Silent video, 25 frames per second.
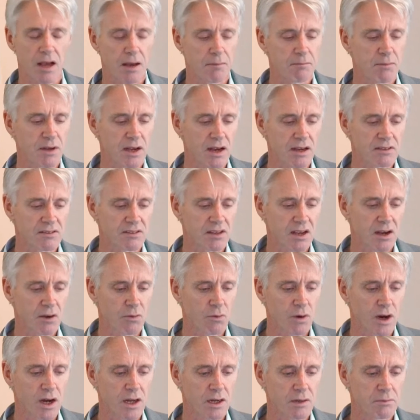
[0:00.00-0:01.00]

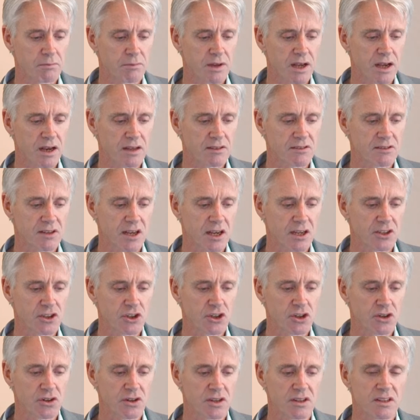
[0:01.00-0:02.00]
BRCA1 and
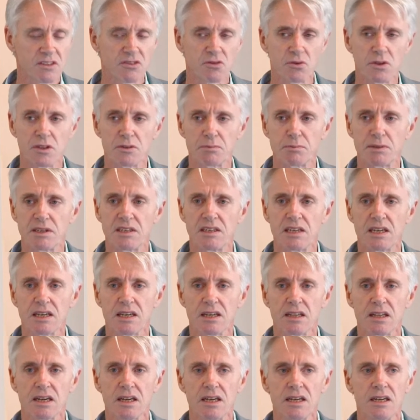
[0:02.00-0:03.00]
BRCA2. And this was
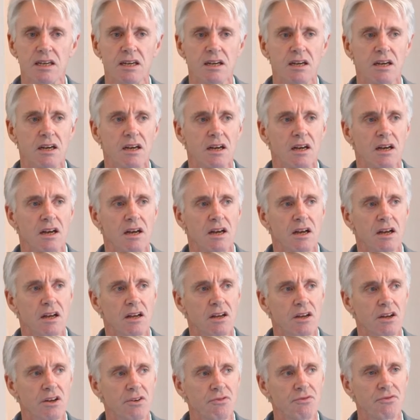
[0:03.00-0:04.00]
particularly
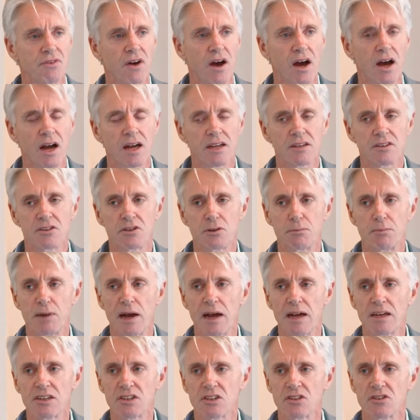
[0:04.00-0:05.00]
confined to
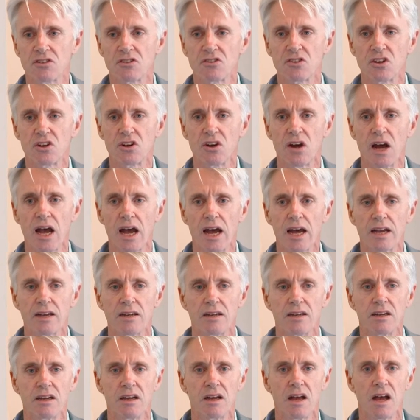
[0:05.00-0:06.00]
patients who
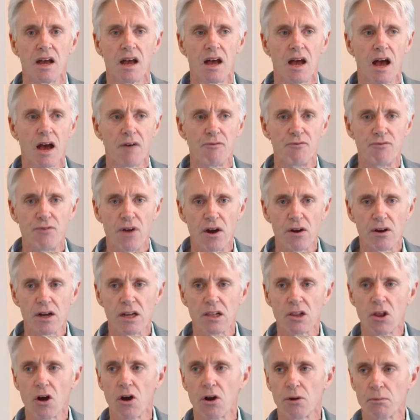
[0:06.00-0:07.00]
had a very
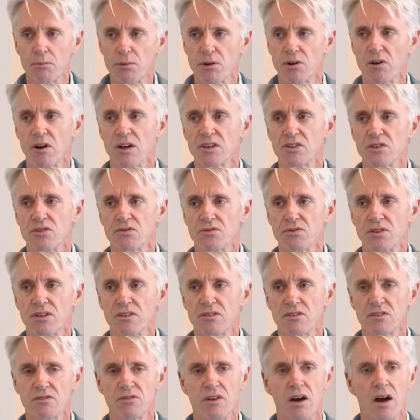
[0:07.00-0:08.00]
long progression-free
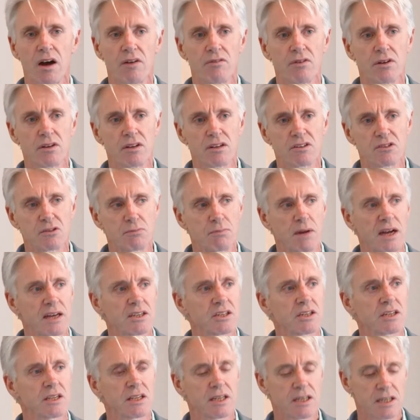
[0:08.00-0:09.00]
survival,
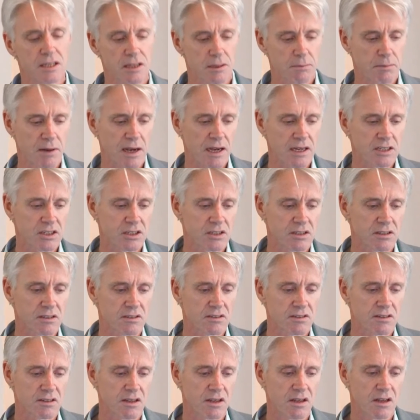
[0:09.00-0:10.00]
especially in the
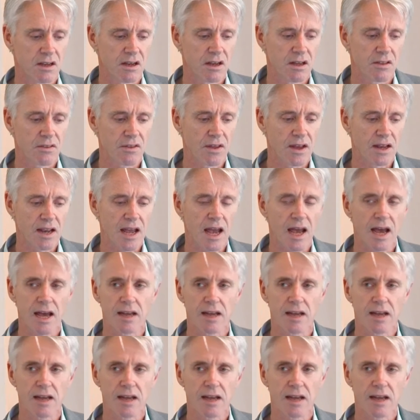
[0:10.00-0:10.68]
patients that